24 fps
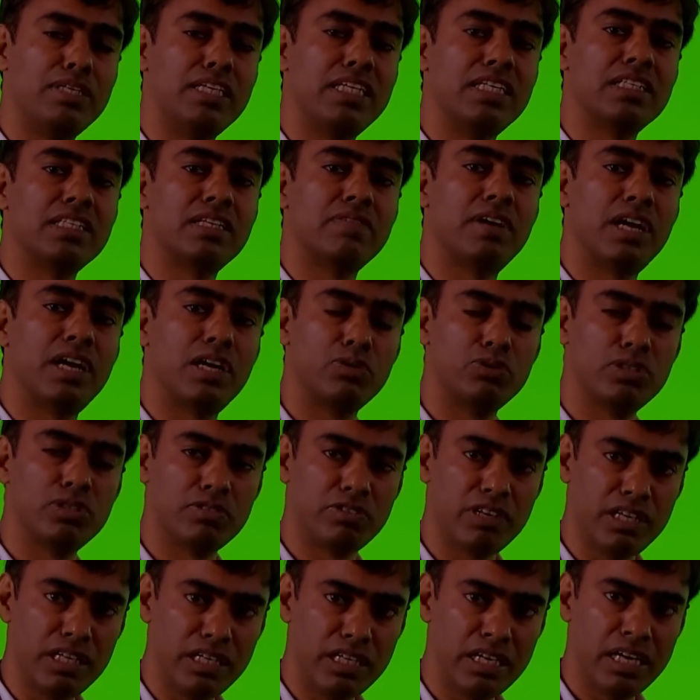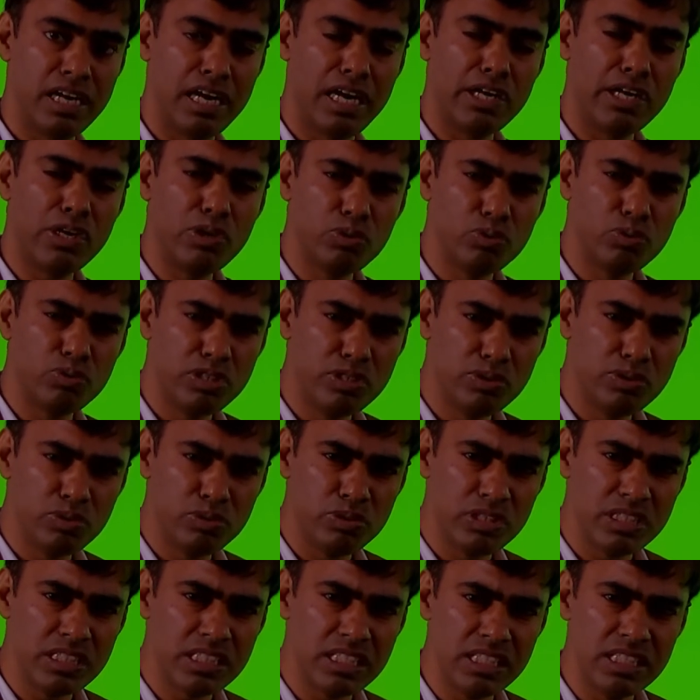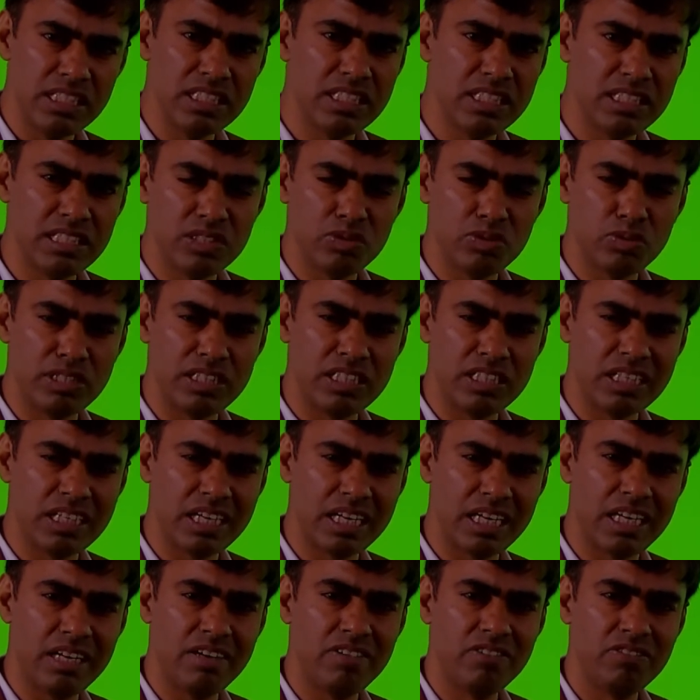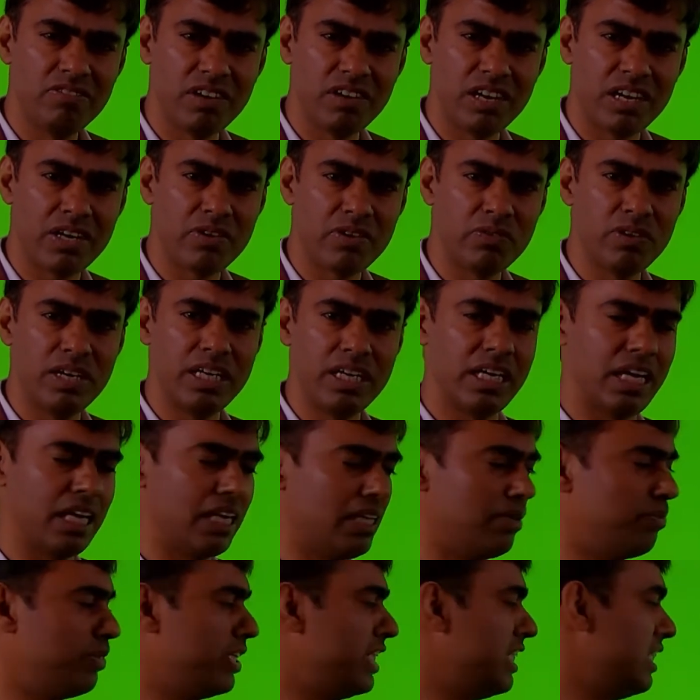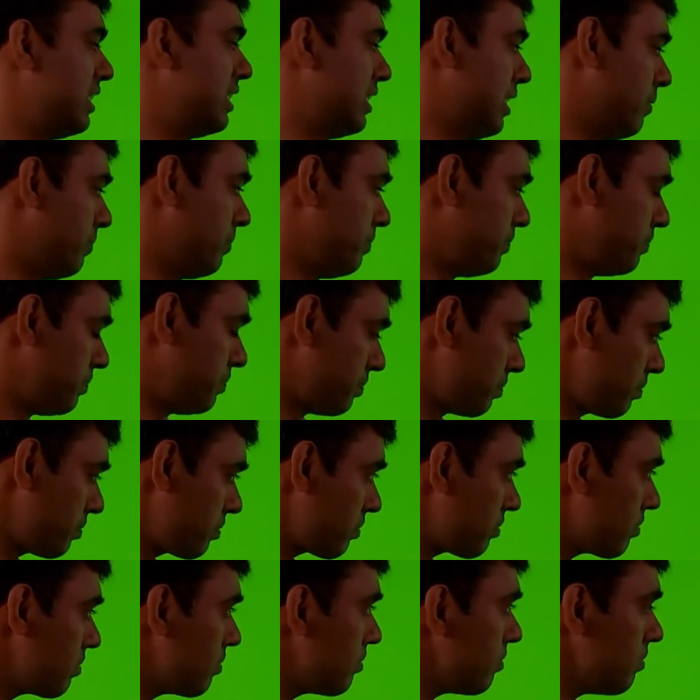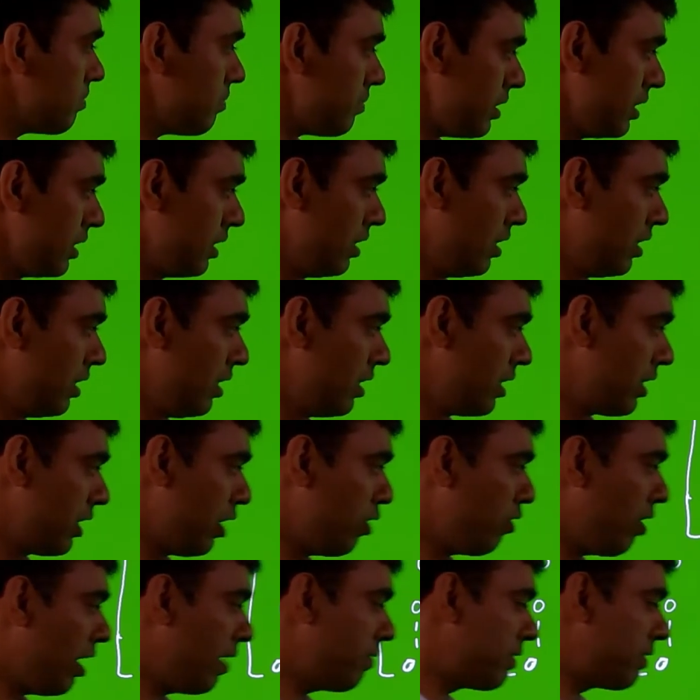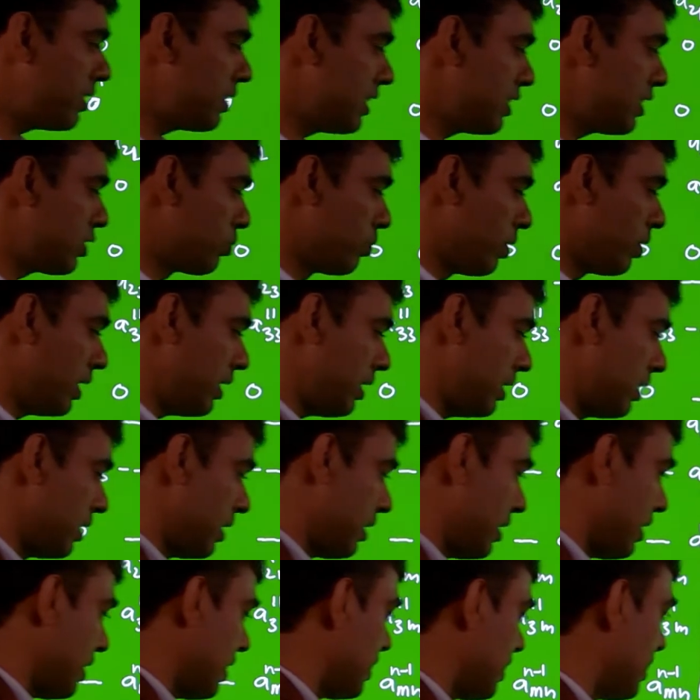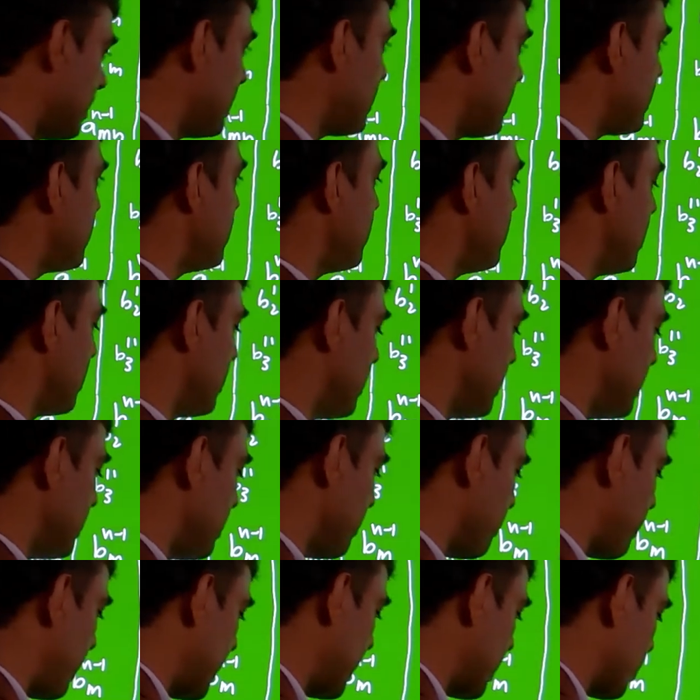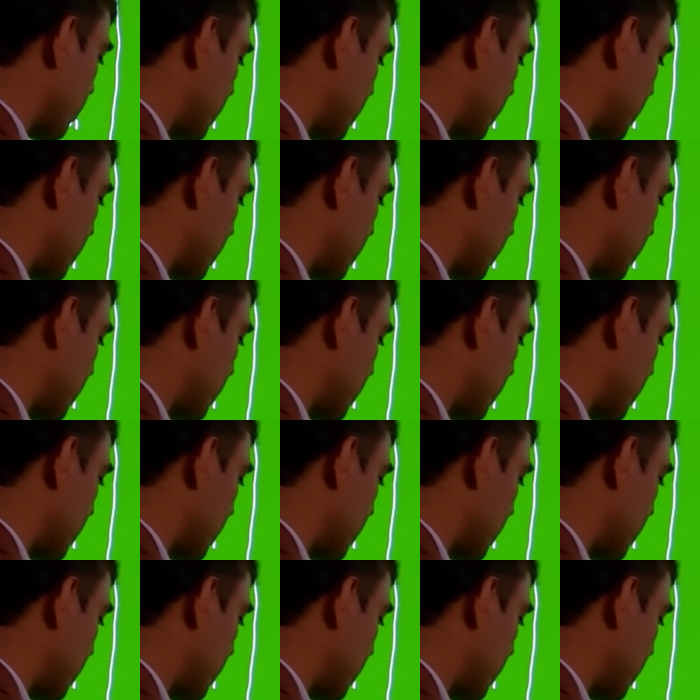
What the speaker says: values of unknown. Due to this reason, this one is called forward elimination. Now after this one, there is a backward